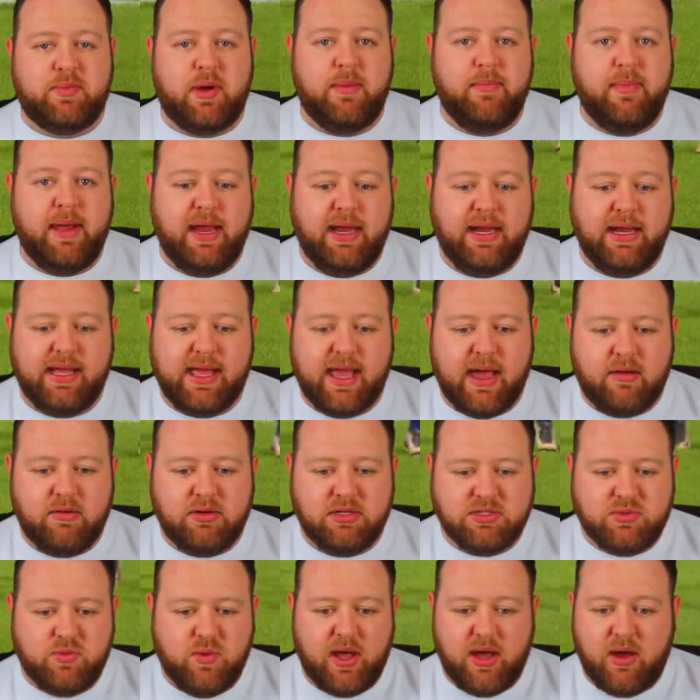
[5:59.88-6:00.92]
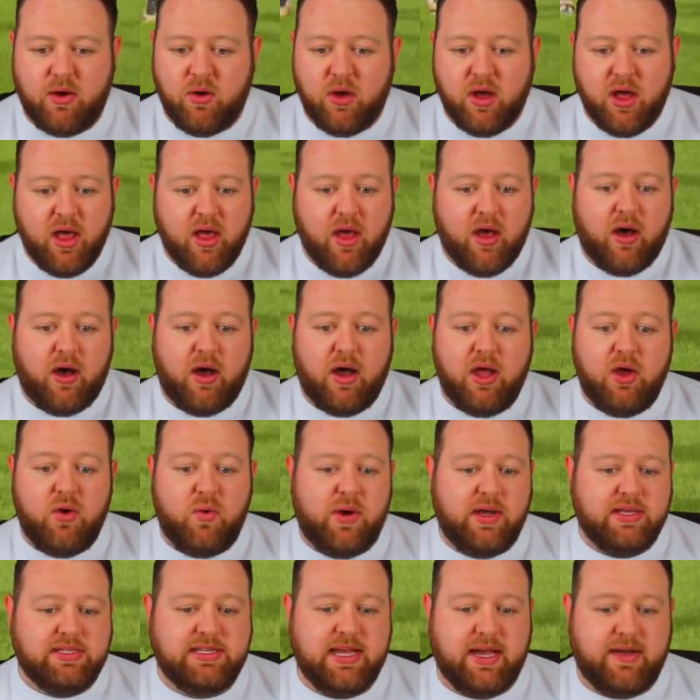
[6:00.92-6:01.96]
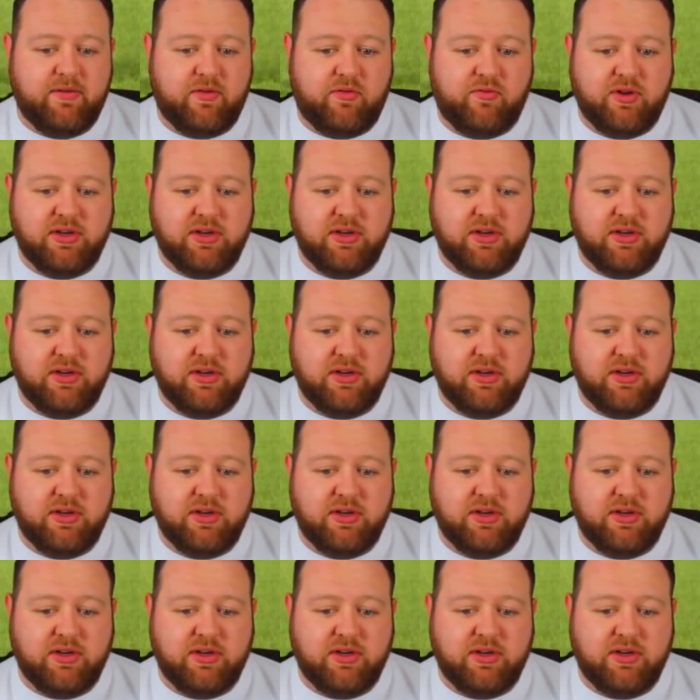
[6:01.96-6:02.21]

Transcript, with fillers: on my main account as well, I always have a